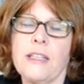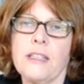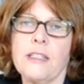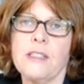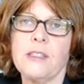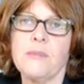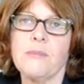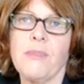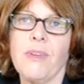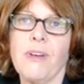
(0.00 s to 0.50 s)
that
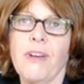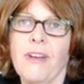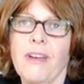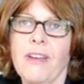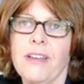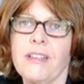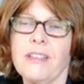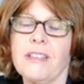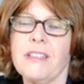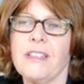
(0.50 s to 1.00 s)
into
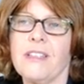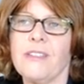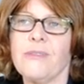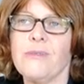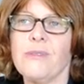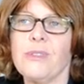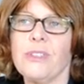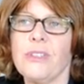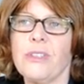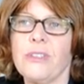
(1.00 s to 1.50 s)
mind. And
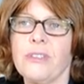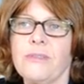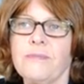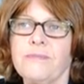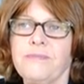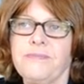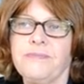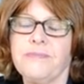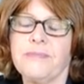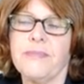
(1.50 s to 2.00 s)
also
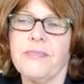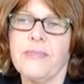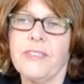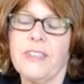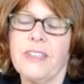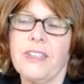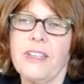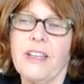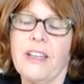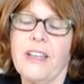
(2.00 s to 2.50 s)

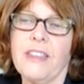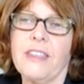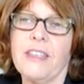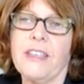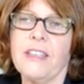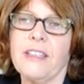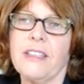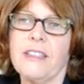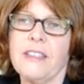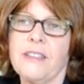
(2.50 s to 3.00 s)
I
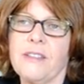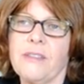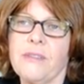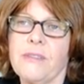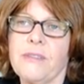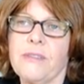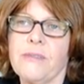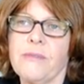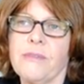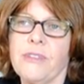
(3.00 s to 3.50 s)
think
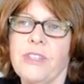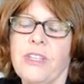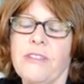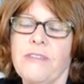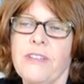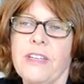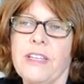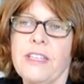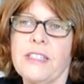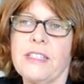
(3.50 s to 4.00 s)
with
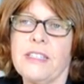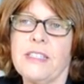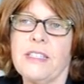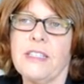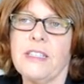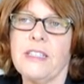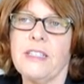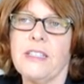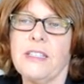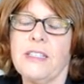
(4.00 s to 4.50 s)

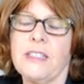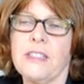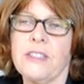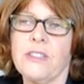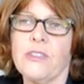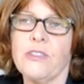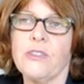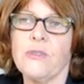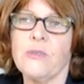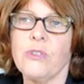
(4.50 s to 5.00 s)
FASD,
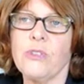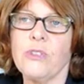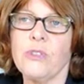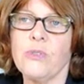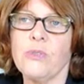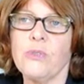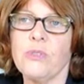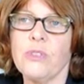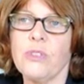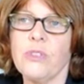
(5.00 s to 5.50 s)
social
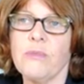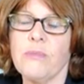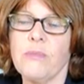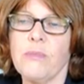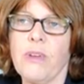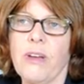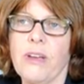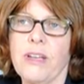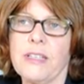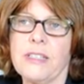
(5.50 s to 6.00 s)
workers also
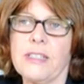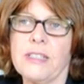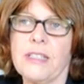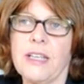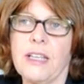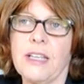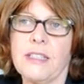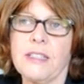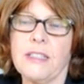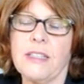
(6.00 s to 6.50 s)
might
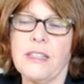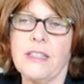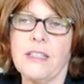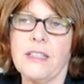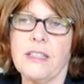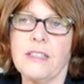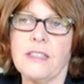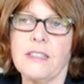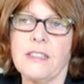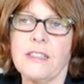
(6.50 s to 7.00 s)
start to
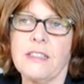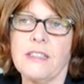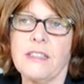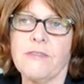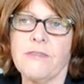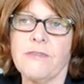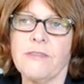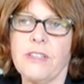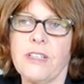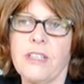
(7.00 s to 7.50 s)
think
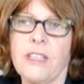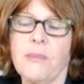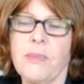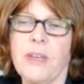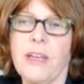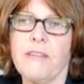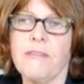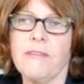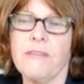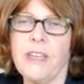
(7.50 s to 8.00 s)
differently
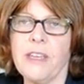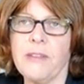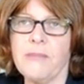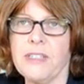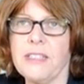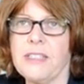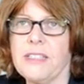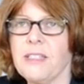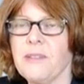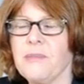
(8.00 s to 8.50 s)
about
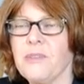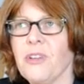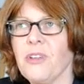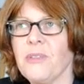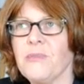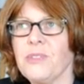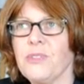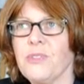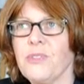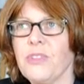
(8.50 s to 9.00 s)
families.
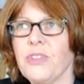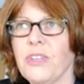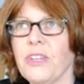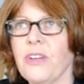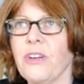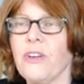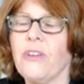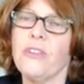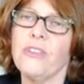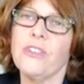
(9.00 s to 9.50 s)
Sometimes you
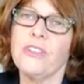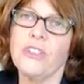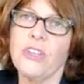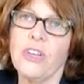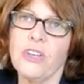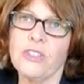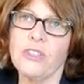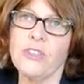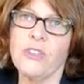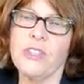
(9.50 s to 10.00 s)
think, oh, the
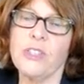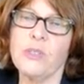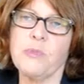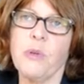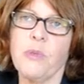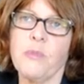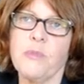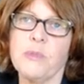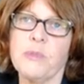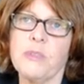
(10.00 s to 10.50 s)
child's got these
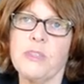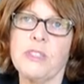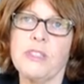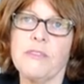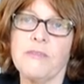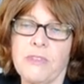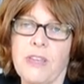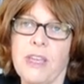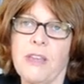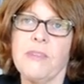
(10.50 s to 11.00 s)
problems because
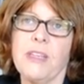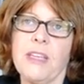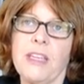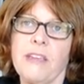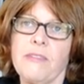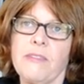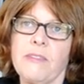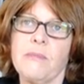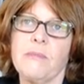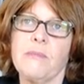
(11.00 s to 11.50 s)
the family
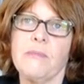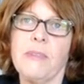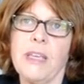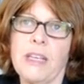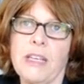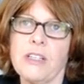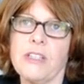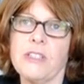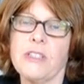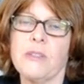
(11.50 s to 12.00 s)
haven't
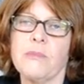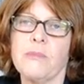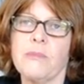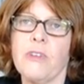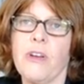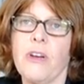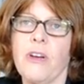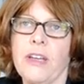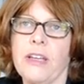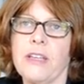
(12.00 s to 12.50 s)
managed them
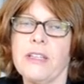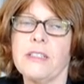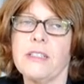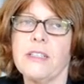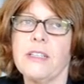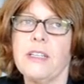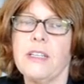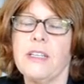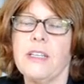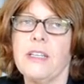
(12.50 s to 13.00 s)
right,